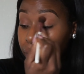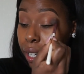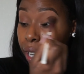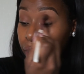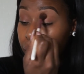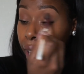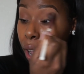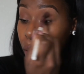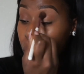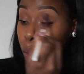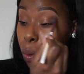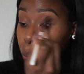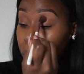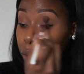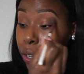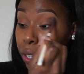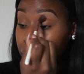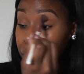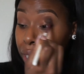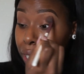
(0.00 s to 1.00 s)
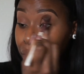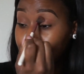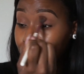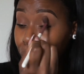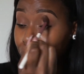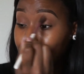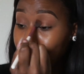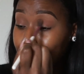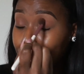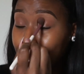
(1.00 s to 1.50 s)
now we're
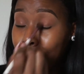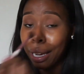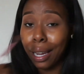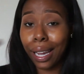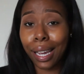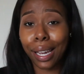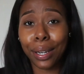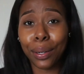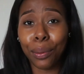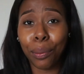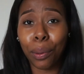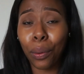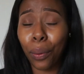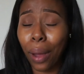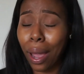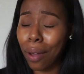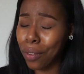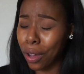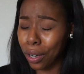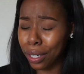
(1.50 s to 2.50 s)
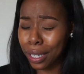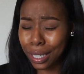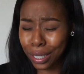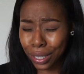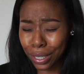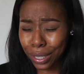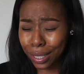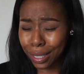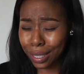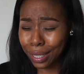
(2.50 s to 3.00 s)
here and we don't have
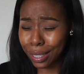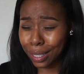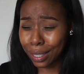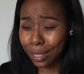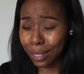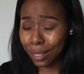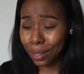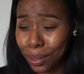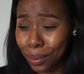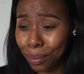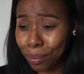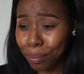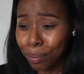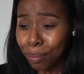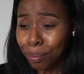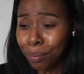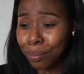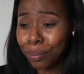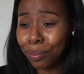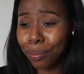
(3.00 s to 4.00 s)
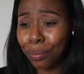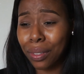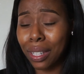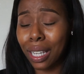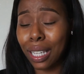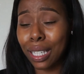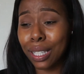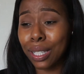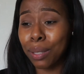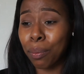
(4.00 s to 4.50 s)
auditions
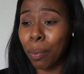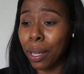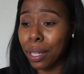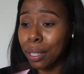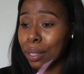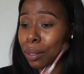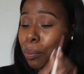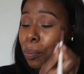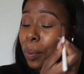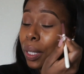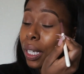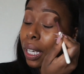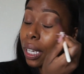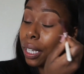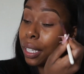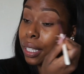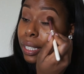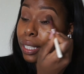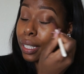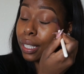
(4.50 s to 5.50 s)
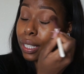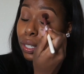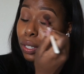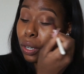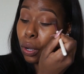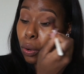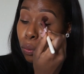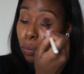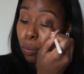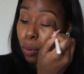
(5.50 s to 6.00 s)
this month because, you
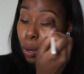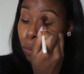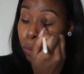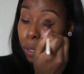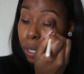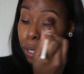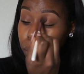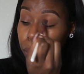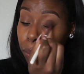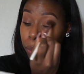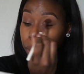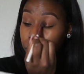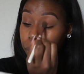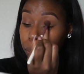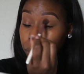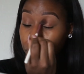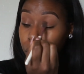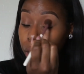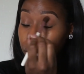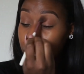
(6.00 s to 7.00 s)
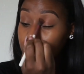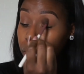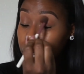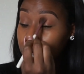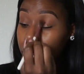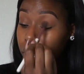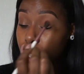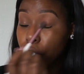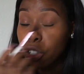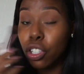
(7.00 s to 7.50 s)
know, Rona, but we're not
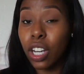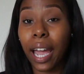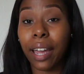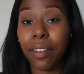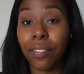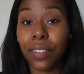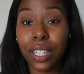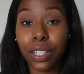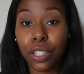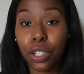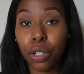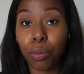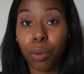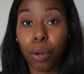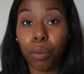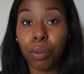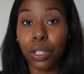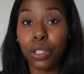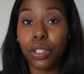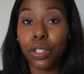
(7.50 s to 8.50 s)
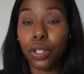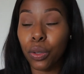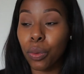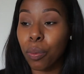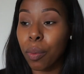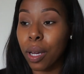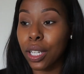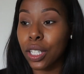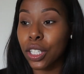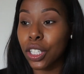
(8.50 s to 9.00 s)
gonna dive into Rona too
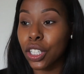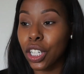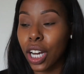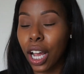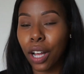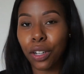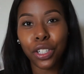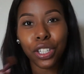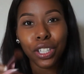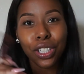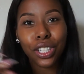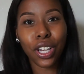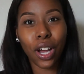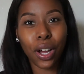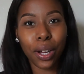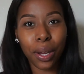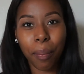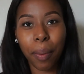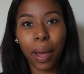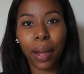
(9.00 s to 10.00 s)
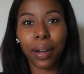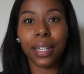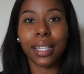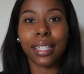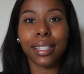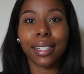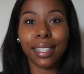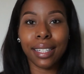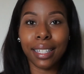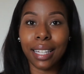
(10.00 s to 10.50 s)
much. I'll just talk about
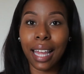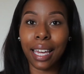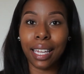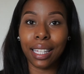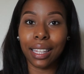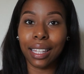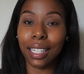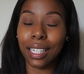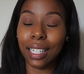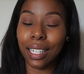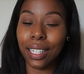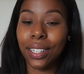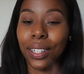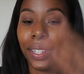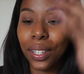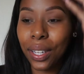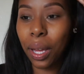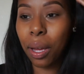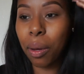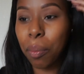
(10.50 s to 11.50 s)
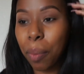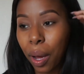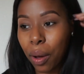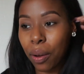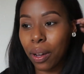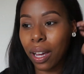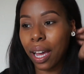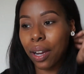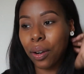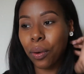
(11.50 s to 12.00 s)
it slightly,
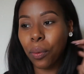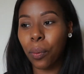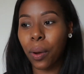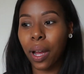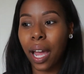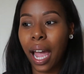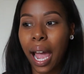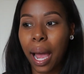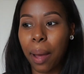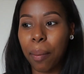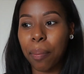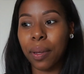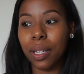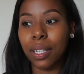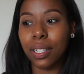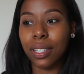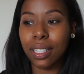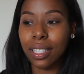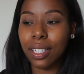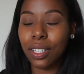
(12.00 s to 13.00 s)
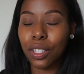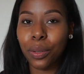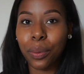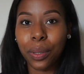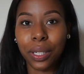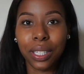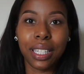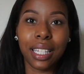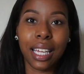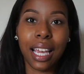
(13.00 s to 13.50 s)
about kind of what happened
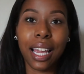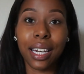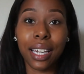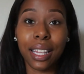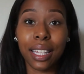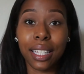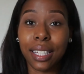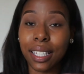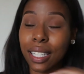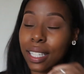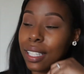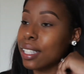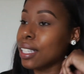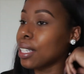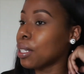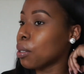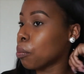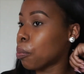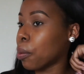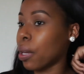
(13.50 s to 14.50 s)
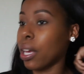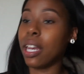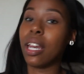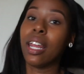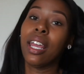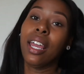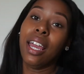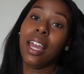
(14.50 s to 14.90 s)
towards the end of the season. But